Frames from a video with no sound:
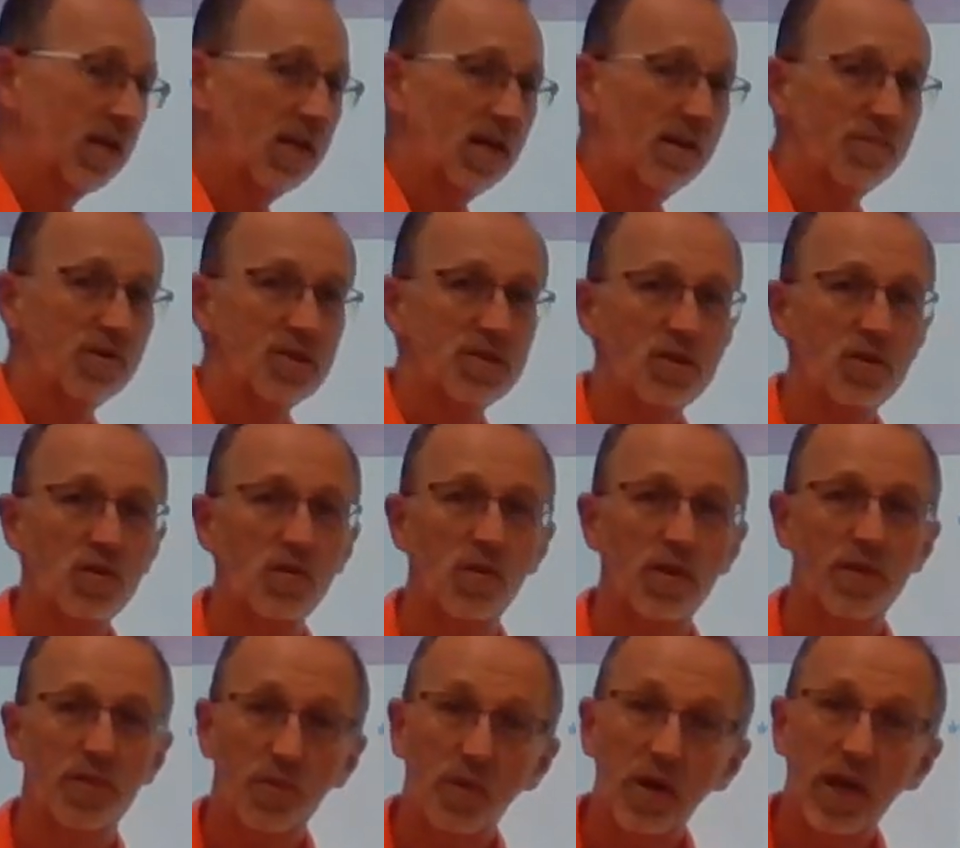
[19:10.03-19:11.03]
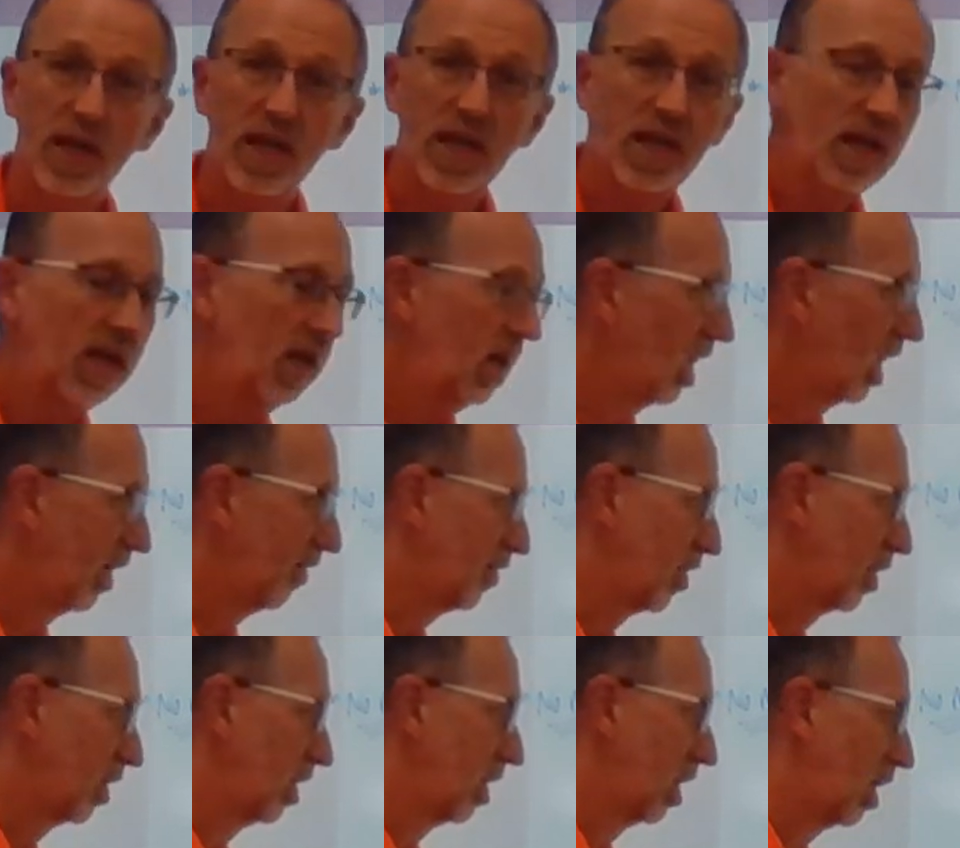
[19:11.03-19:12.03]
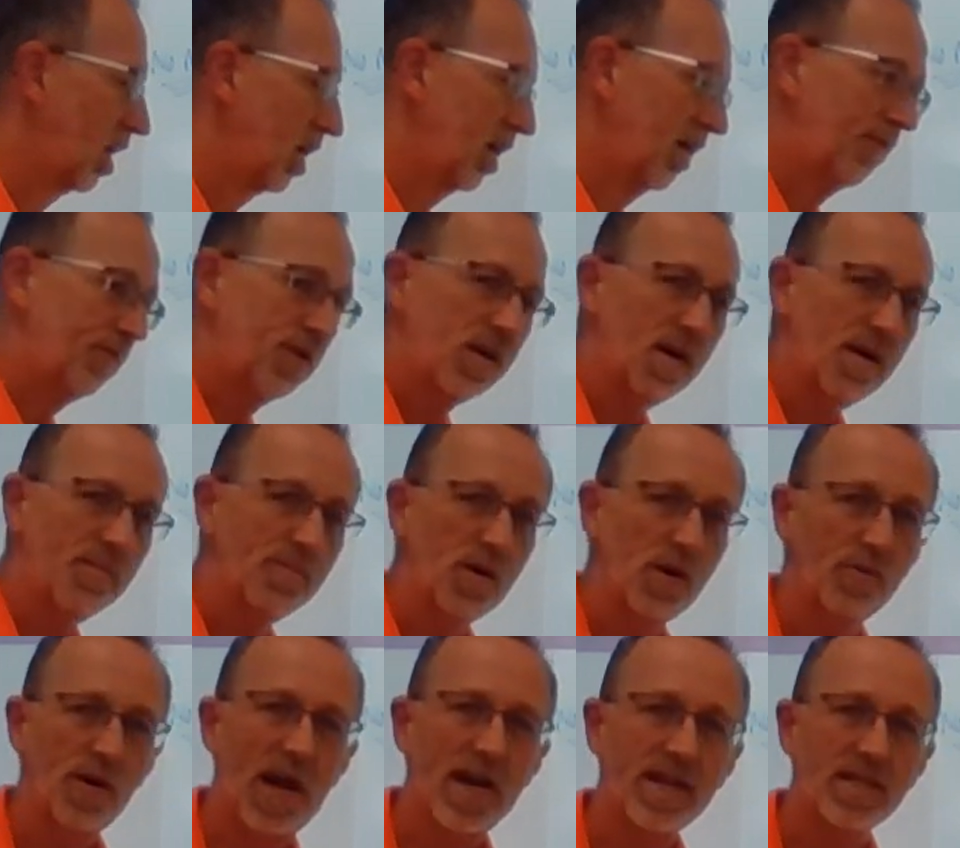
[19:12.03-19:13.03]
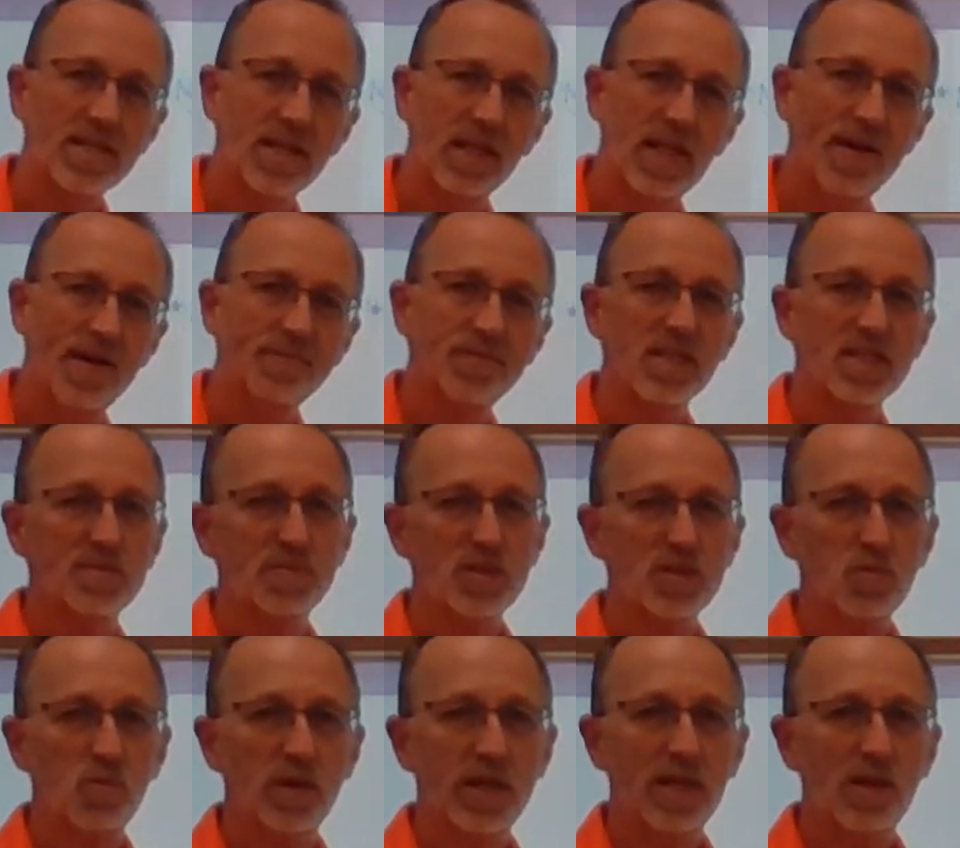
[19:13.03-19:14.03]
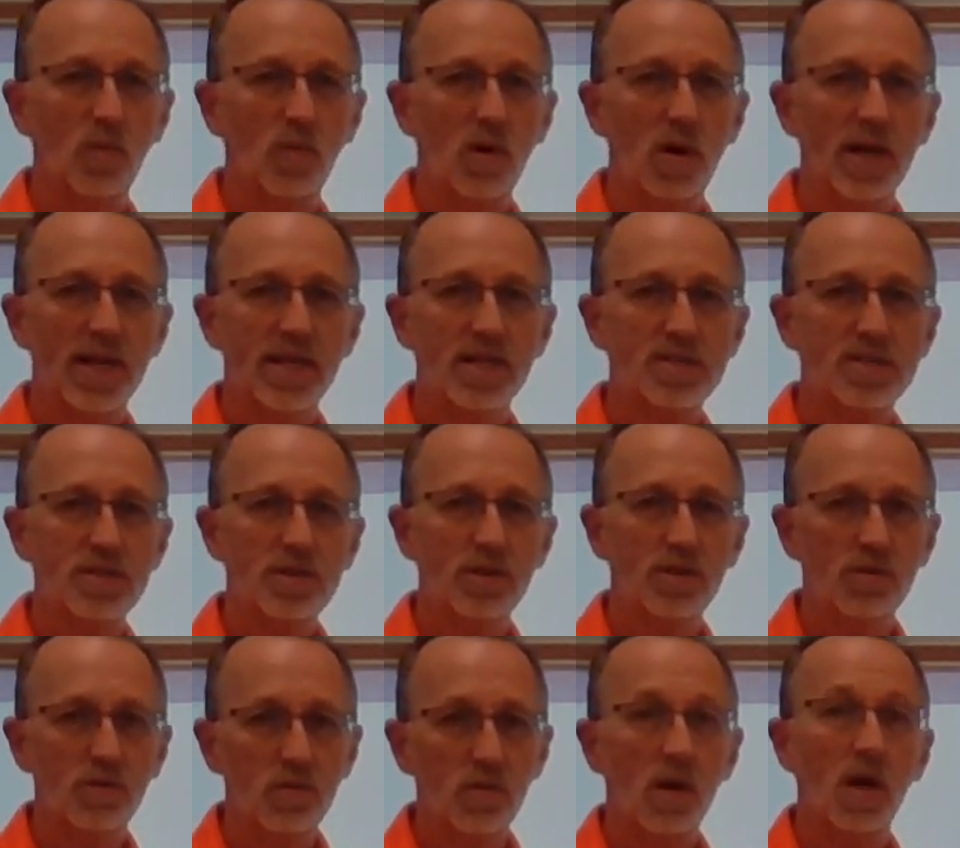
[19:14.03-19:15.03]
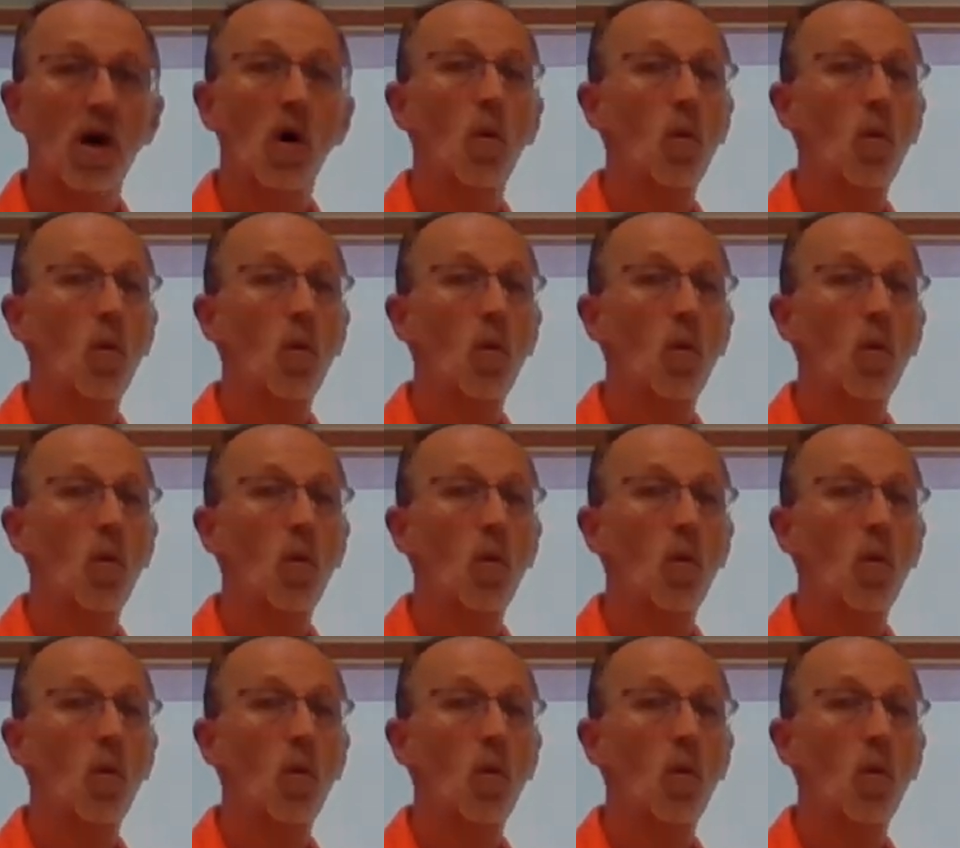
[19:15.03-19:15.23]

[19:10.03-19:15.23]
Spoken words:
numbers 2 and 3. If you number it right to left, it's between 1 and 2.